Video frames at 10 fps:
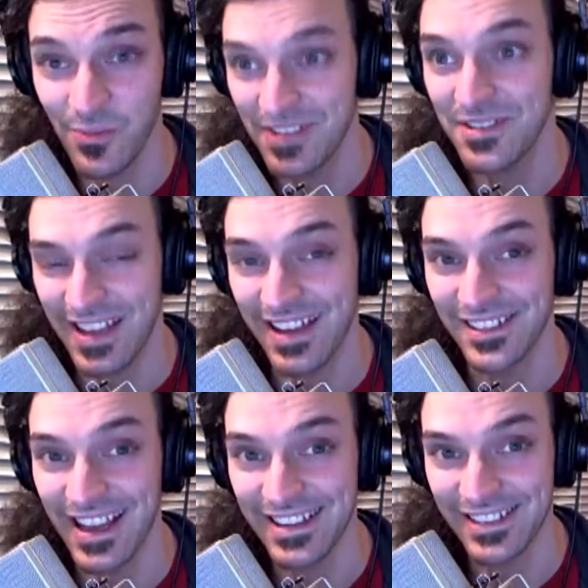What do you
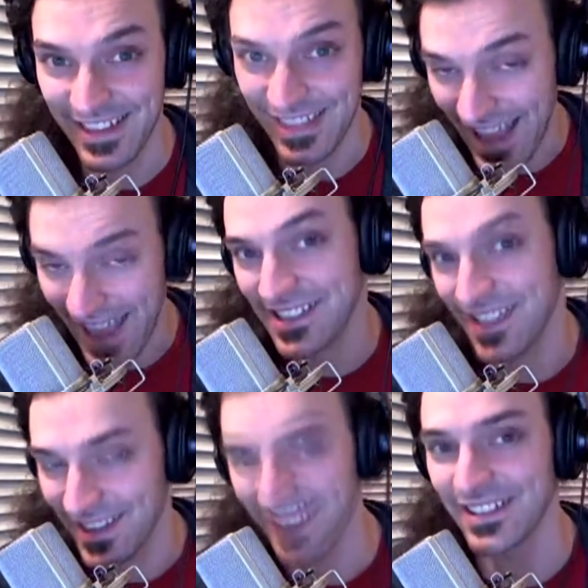sound like? Like, that's the
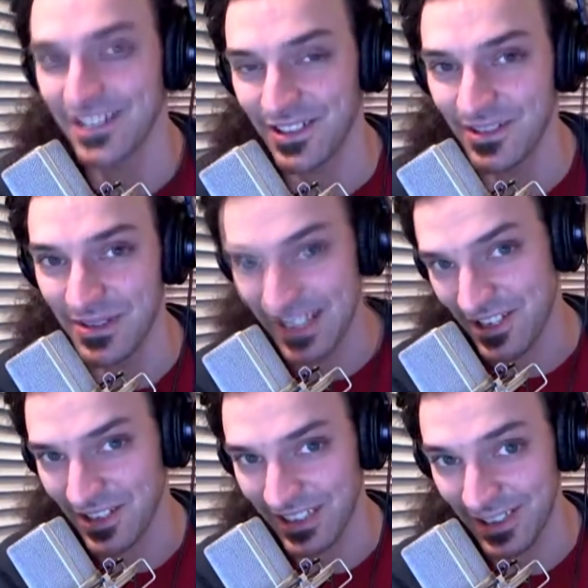thing that's going to
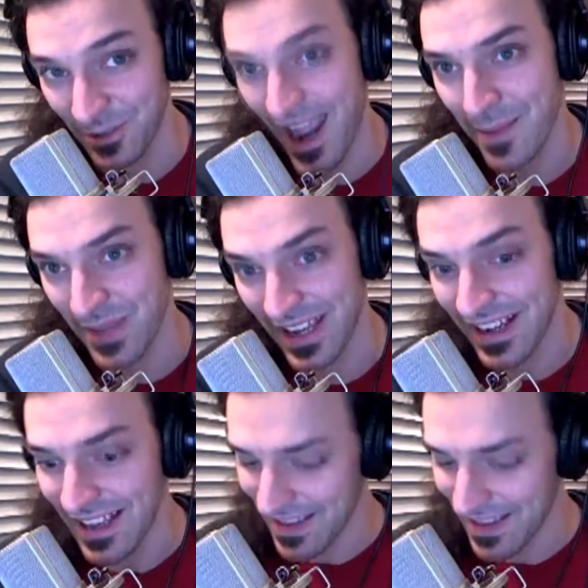initially grab me.